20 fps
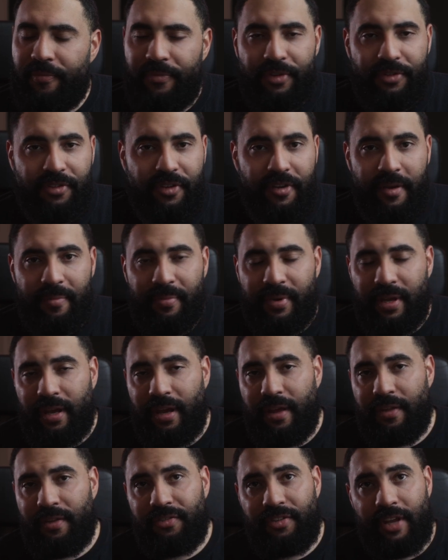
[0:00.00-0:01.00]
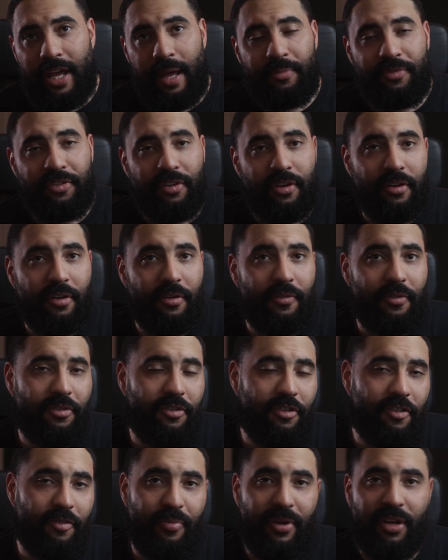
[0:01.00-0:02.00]
there's gonna be the Samsung
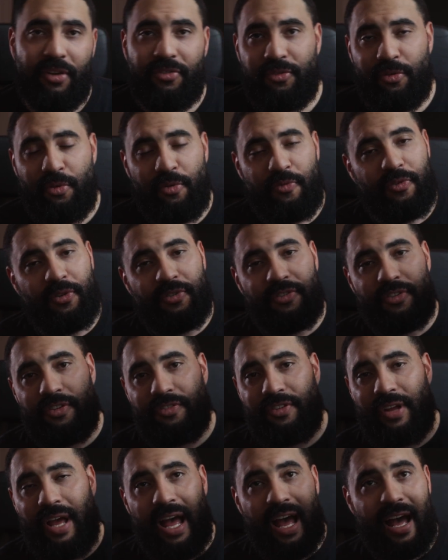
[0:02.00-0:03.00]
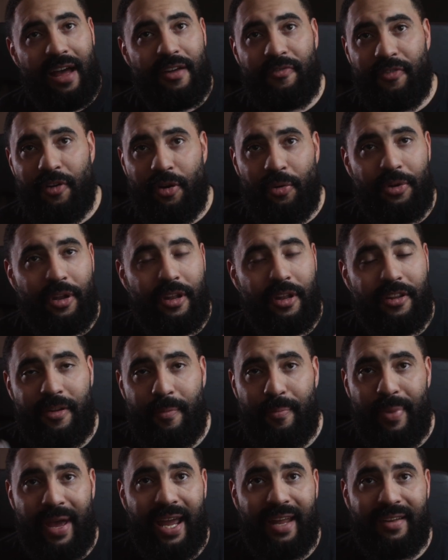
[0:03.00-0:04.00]
versus Pixel versus iPhone
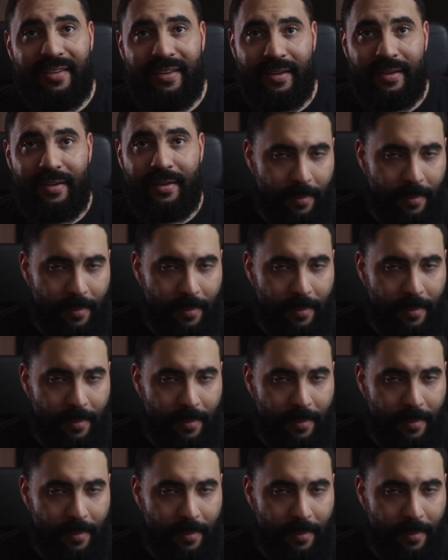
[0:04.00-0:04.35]
debate,